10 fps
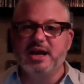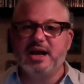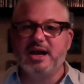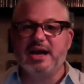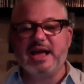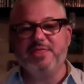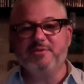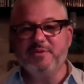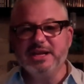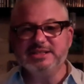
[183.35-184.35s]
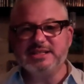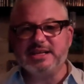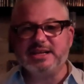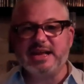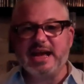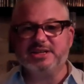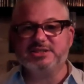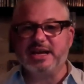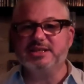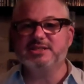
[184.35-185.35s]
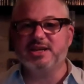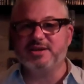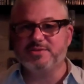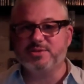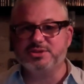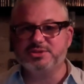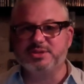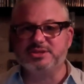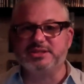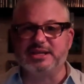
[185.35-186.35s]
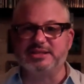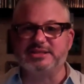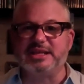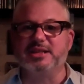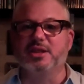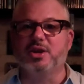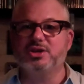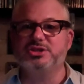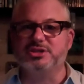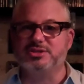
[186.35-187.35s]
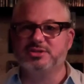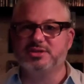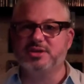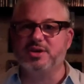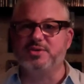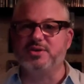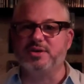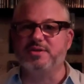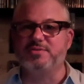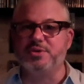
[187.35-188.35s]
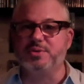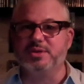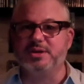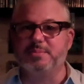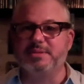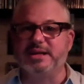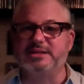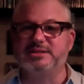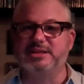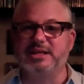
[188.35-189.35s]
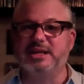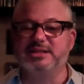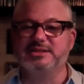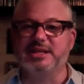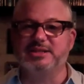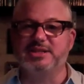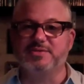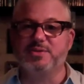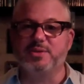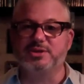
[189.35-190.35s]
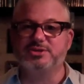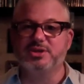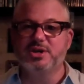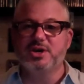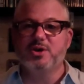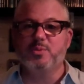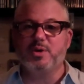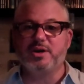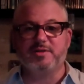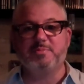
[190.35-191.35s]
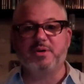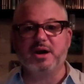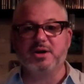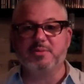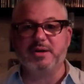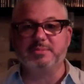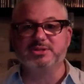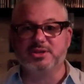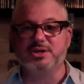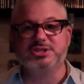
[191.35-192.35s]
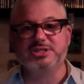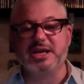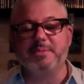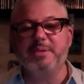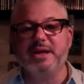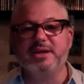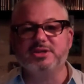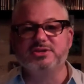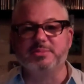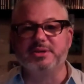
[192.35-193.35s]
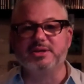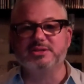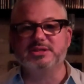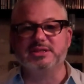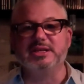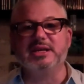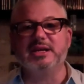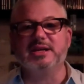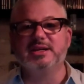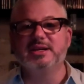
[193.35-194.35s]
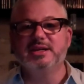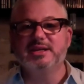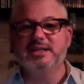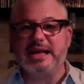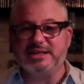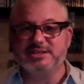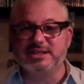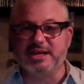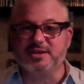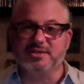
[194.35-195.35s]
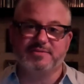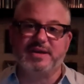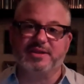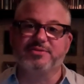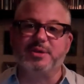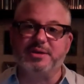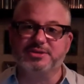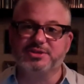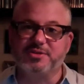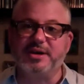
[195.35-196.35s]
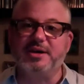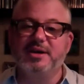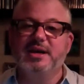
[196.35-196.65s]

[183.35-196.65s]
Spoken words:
And the reason, actually, Exelon, of course, you understand, is the largest owner of nuclear plants in the United States, and of course, one of Barack Obama's largest campaign contributors in the last cycle, in fact, throughout his career.